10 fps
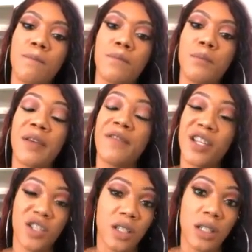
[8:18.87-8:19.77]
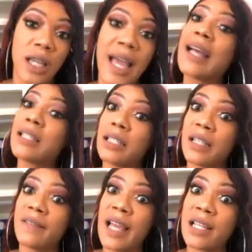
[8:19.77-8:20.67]
Professionally, I had to
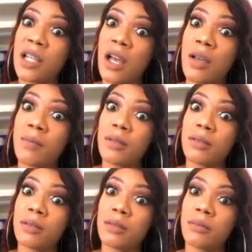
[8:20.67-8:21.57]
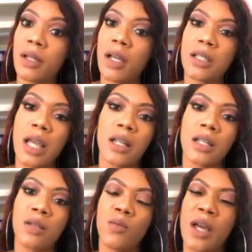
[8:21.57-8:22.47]
leave that job because I
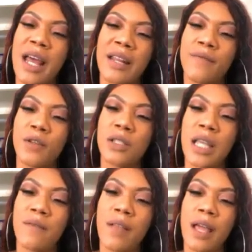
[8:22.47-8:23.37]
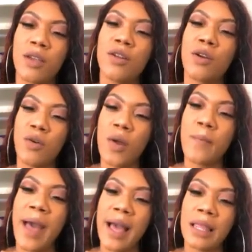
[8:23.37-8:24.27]
didn't feel safe, like, going
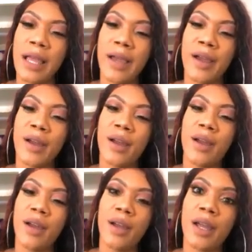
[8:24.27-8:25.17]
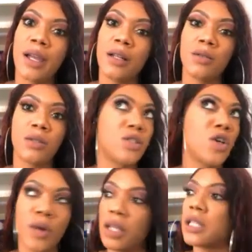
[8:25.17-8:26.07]
back there and still
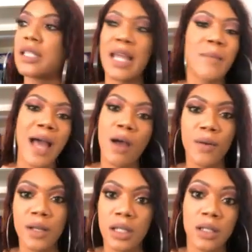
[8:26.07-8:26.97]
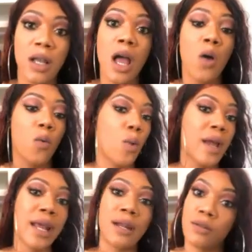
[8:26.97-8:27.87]
working the same hours. And
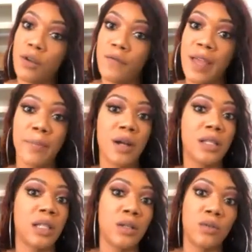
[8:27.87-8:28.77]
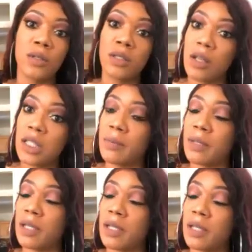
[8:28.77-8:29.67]
one, I don't know if that person who wants to talk to me
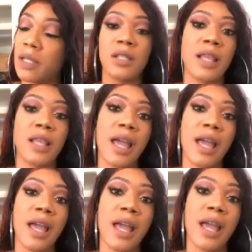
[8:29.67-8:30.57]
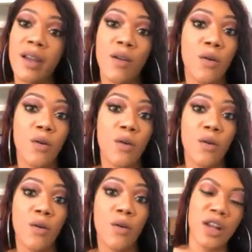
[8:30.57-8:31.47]
lives in that area or if they're,
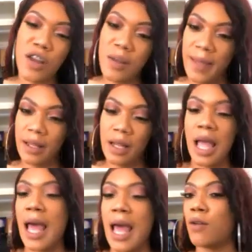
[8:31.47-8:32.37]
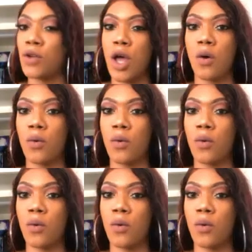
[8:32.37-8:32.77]
you know what I mean? Like, I don't know.